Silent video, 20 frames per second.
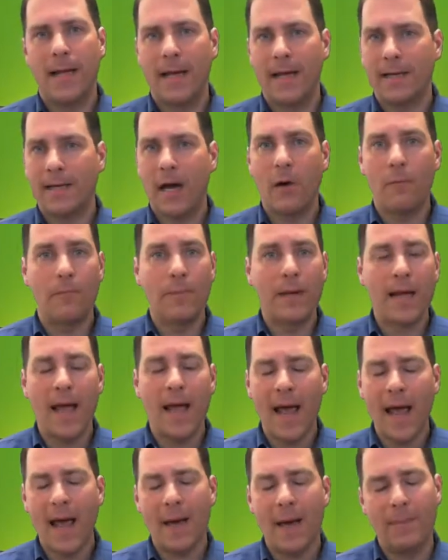and I'll be
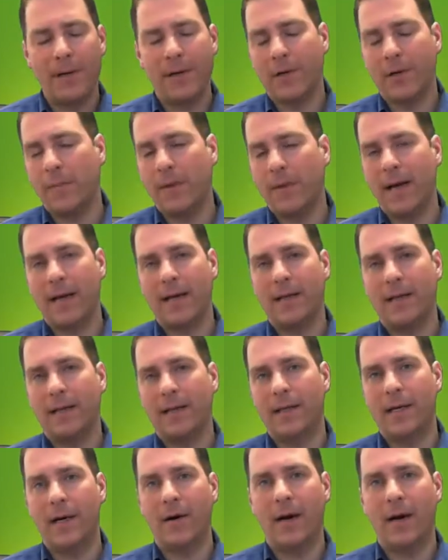happy to go back
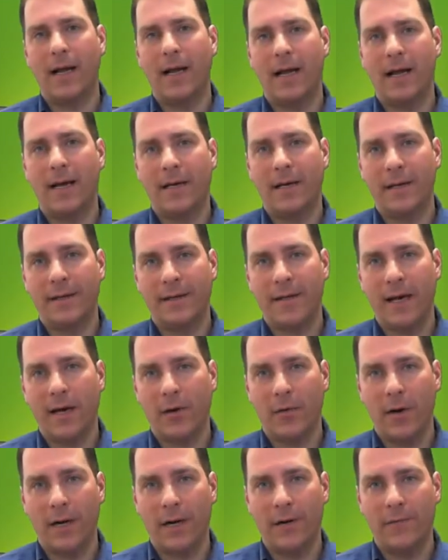in there and get
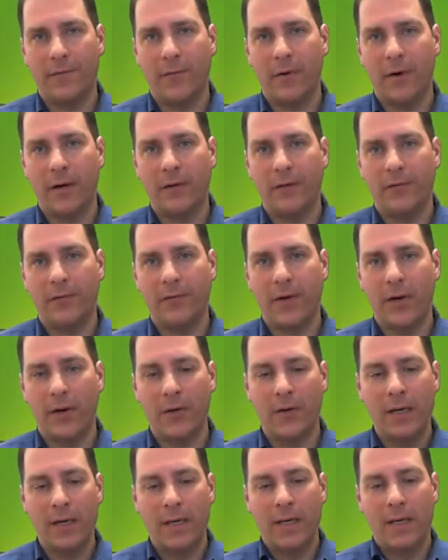that graded for you.
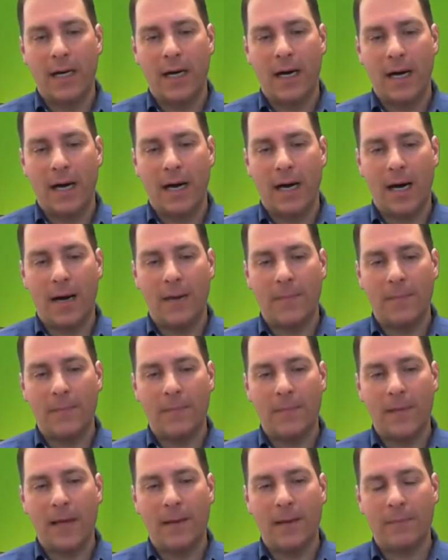So
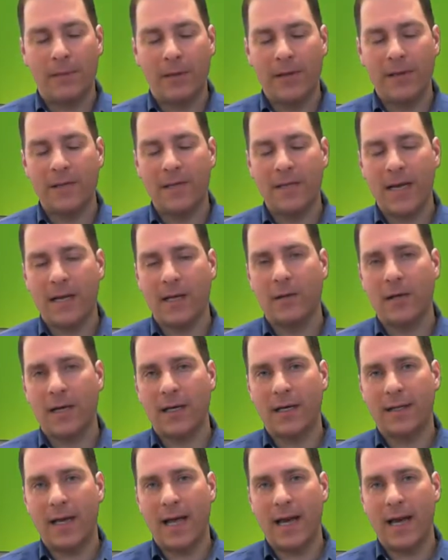please take a
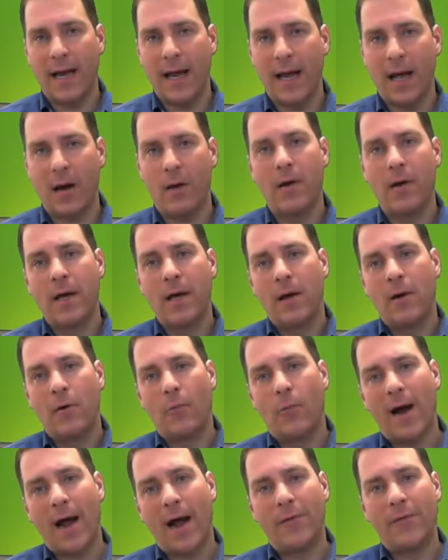look at that now,
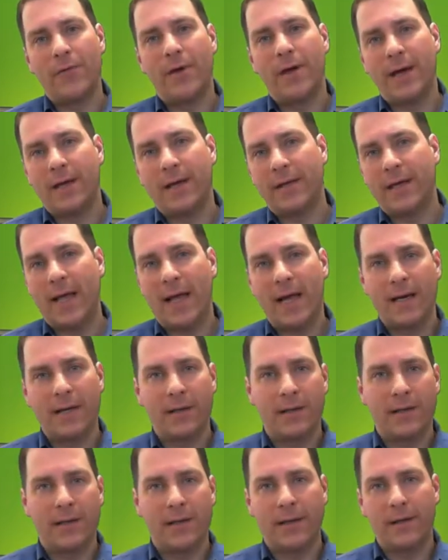rather than at the
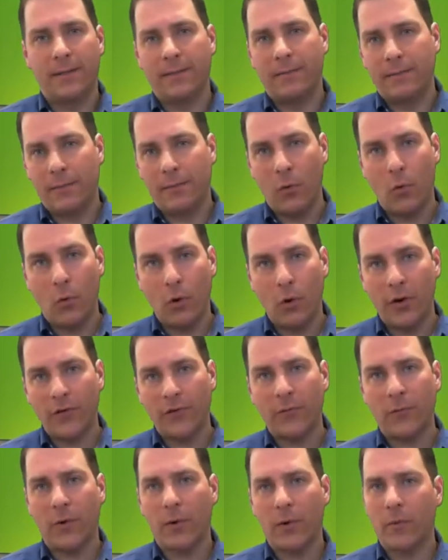end of the
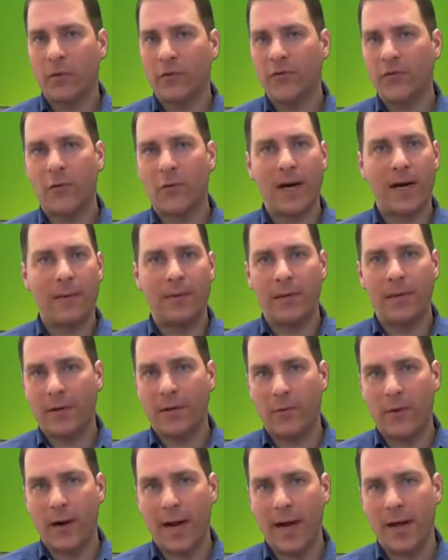course where we're
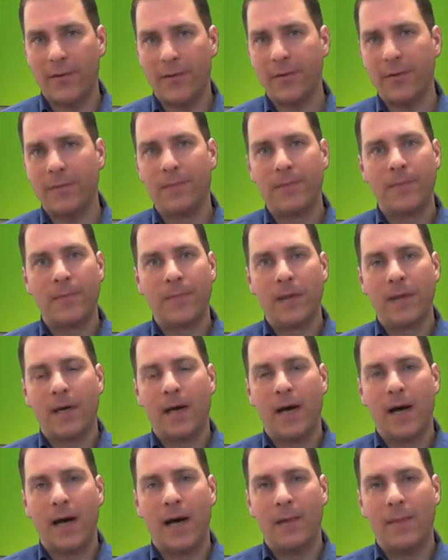scrambling around,
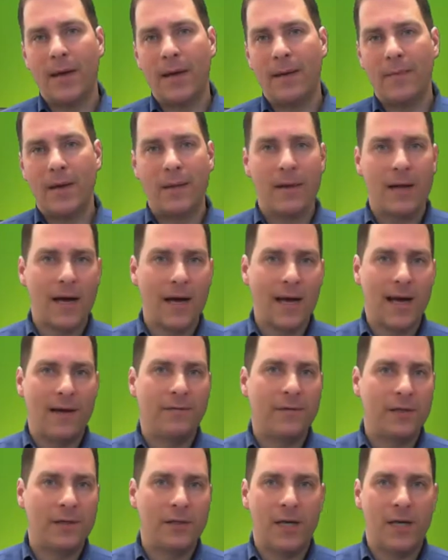and maybe I
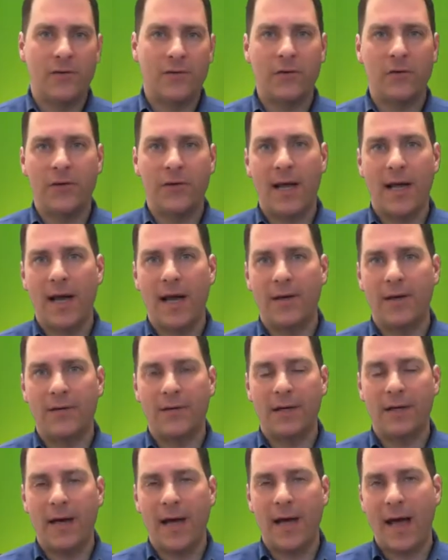have to chase you down
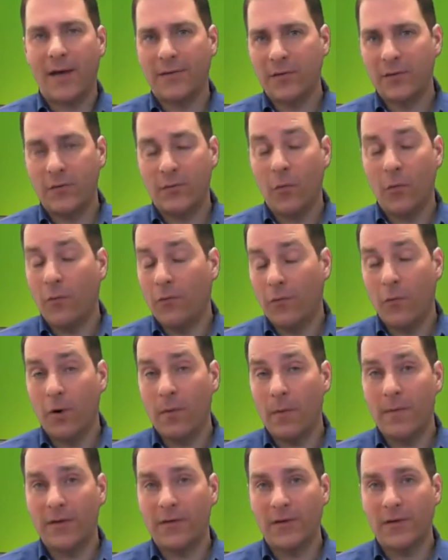to ask you
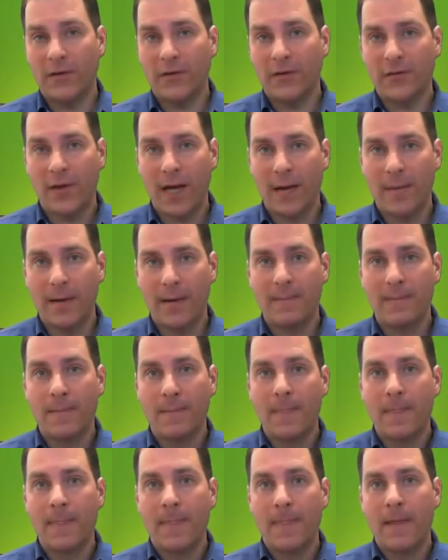for a missing
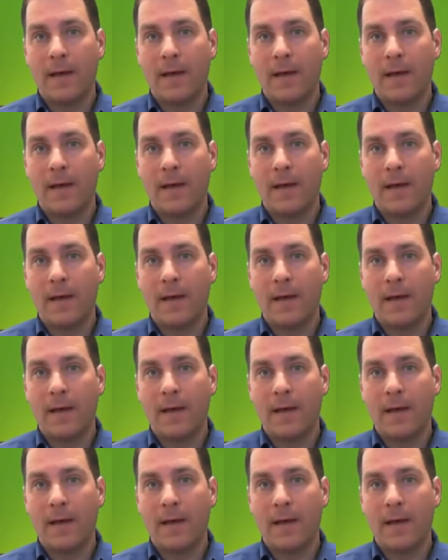assignment.